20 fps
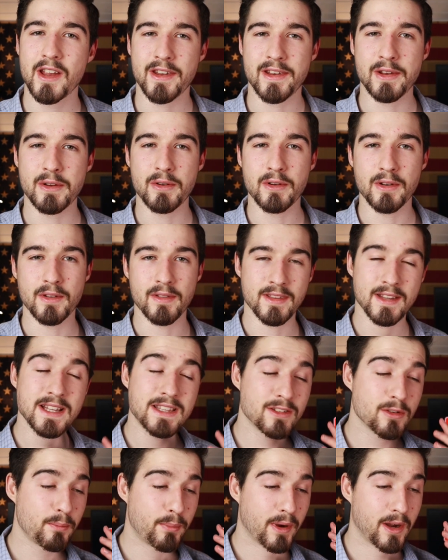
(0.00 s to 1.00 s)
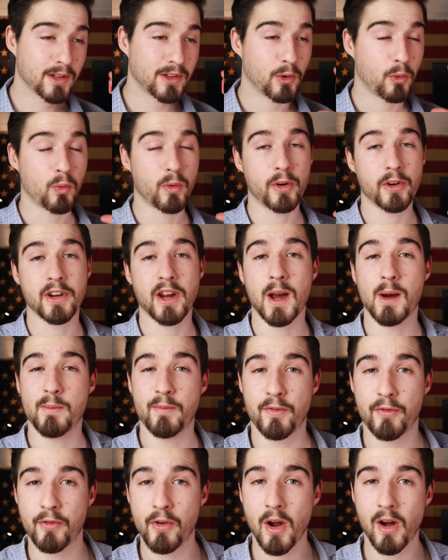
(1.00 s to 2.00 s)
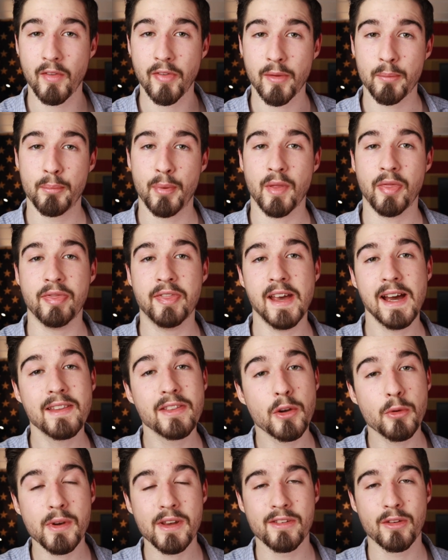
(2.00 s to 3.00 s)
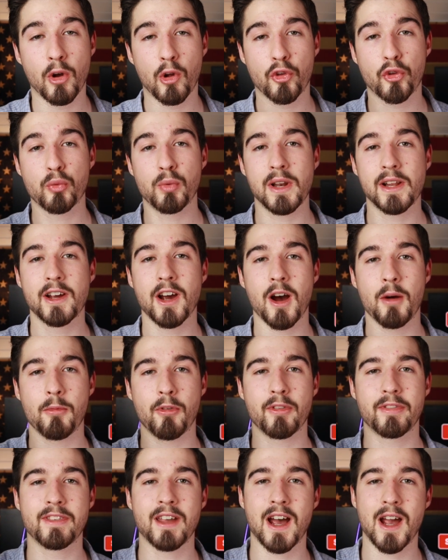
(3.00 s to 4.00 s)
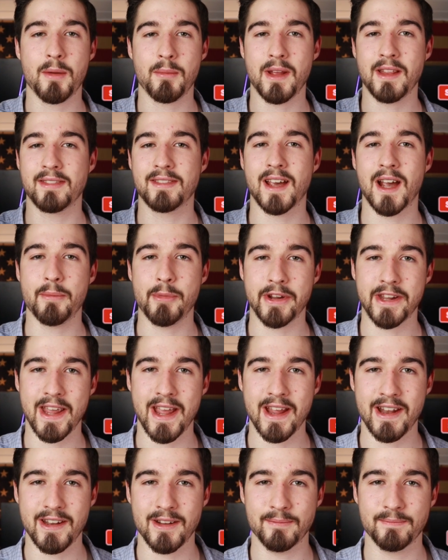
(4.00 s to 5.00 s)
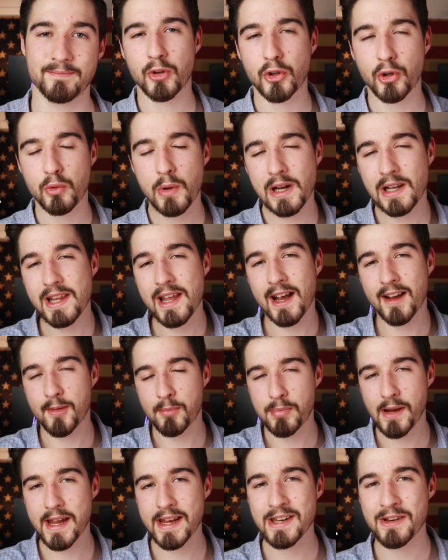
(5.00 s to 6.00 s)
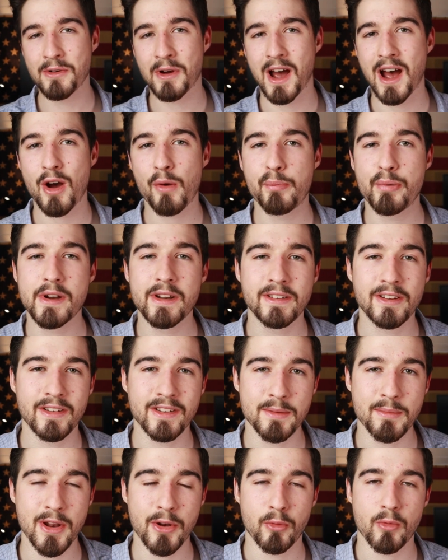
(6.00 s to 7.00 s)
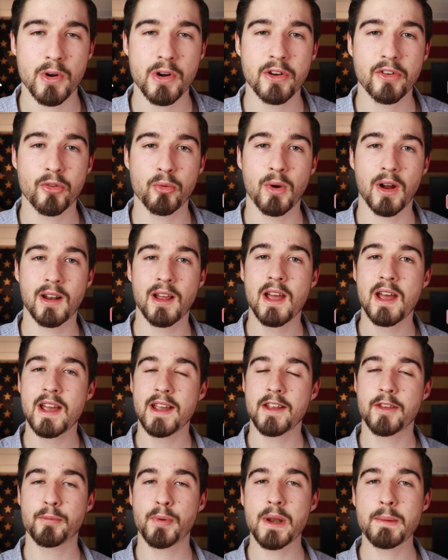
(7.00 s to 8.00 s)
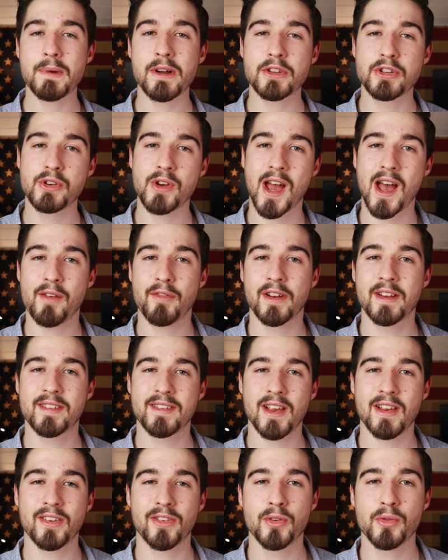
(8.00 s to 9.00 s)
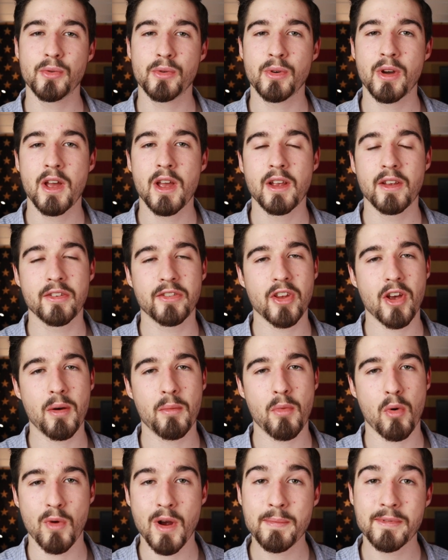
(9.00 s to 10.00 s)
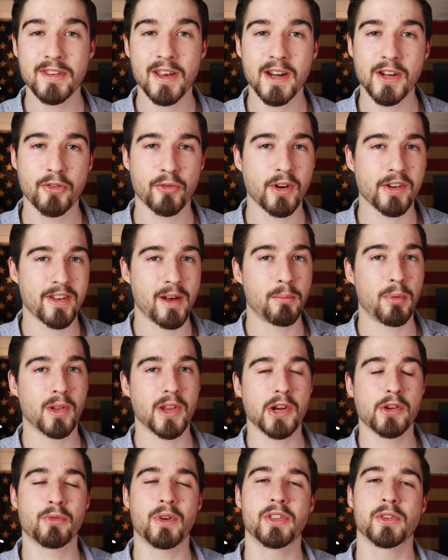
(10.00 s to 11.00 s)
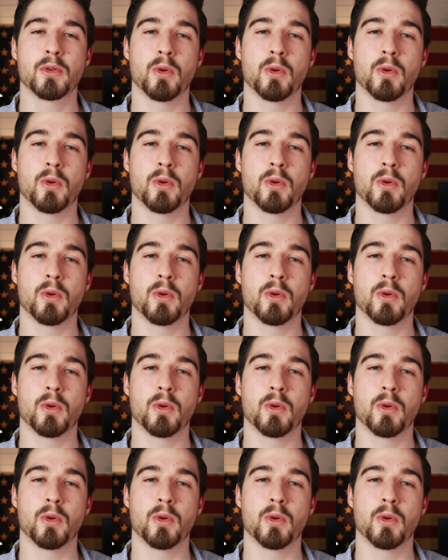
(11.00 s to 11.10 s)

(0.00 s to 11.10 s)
You need to put work up front, but then the results will come time and time again. So to quickly explain you how print on demand works, well, it's pretty much you have access to some websites. For example, there's one